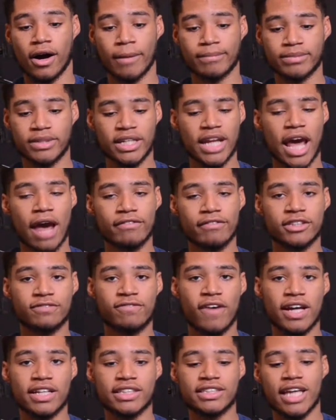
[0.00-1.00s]
Didn't have his
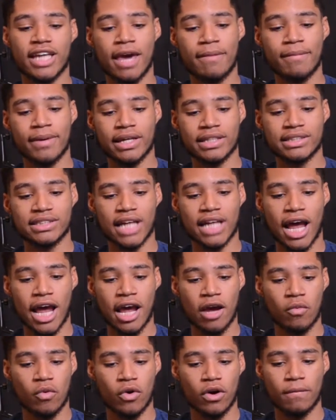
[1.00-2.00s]
finest game against
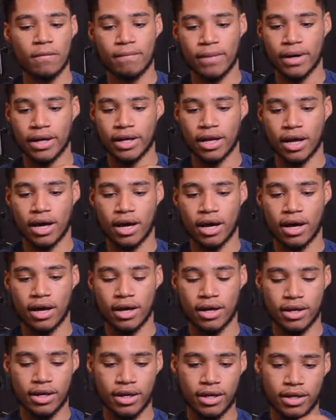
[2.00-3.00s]
Iowa, but
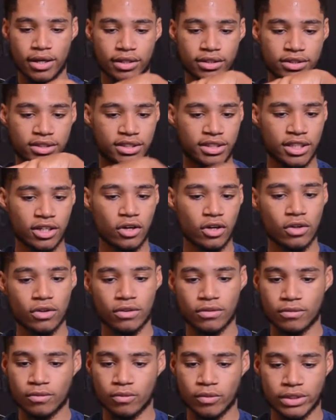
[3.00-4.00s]

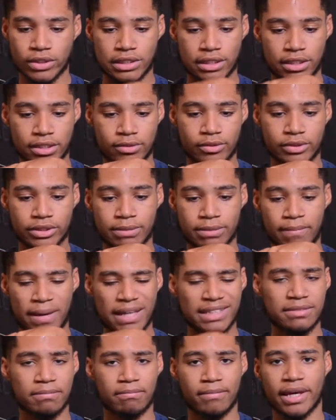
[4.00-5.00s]
still
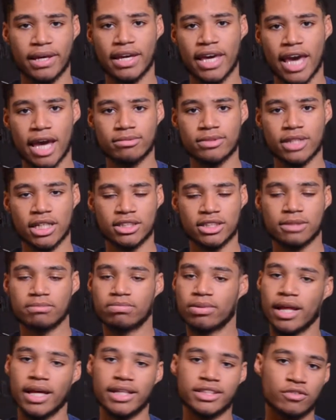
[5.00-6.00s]
made some big game-changing
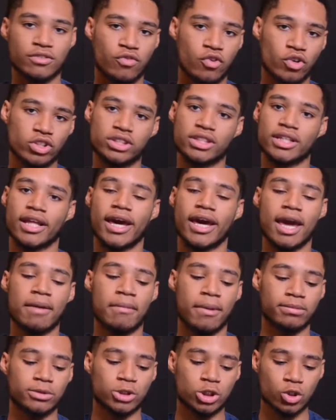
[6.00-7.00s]
plays. Unfortunately, they
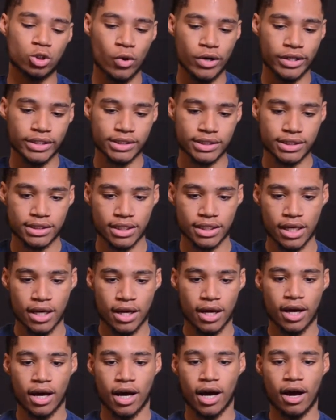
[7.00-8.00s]
came up short.
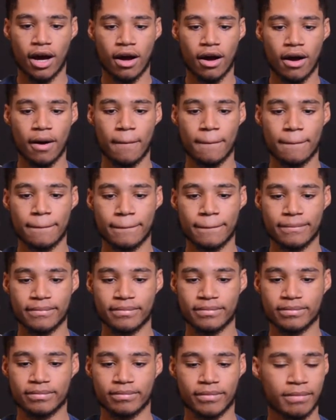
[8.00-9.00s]

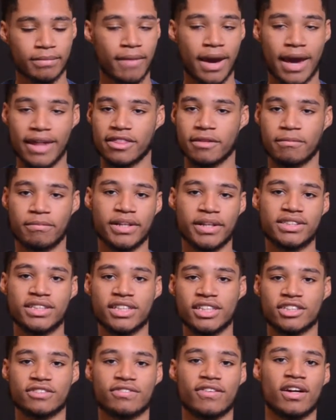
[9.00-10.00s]
But man, the Big
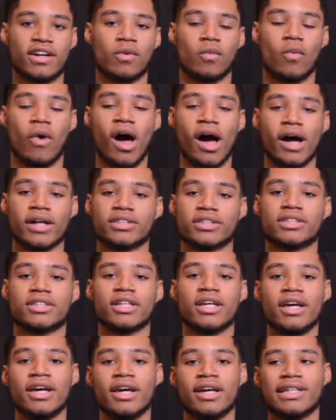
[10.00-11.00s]
Ten is fun to watch,
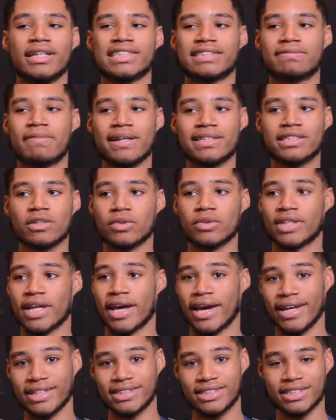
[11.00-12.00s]
especially with the
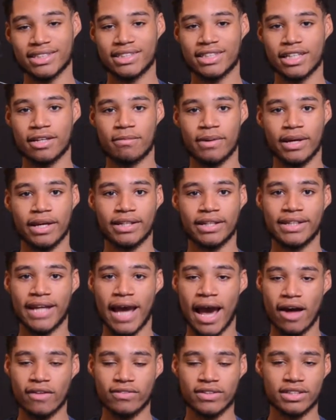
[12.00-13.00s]
ACC being
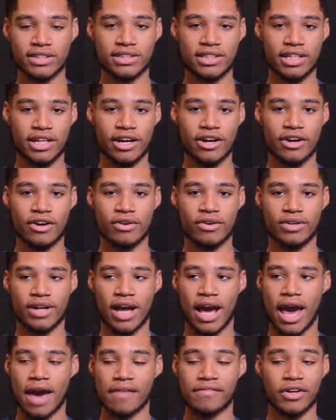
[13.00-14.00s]
down this year,
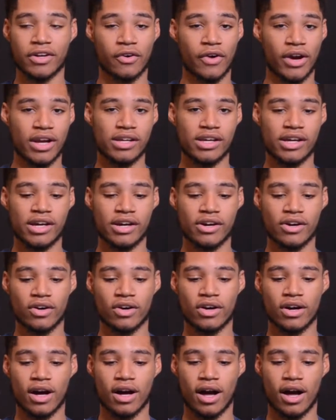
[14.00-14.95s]
not having a great year.